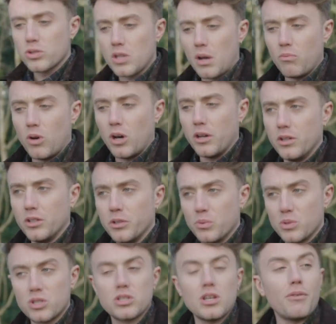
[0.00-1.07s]
someone that
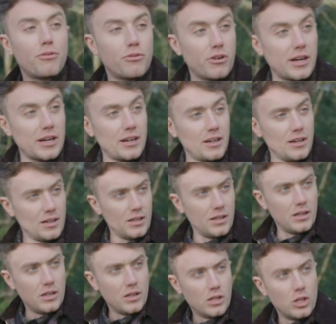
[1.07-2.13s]
was suffering
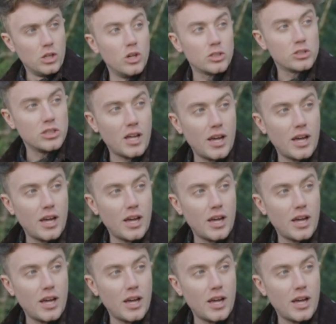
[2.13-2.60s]
looked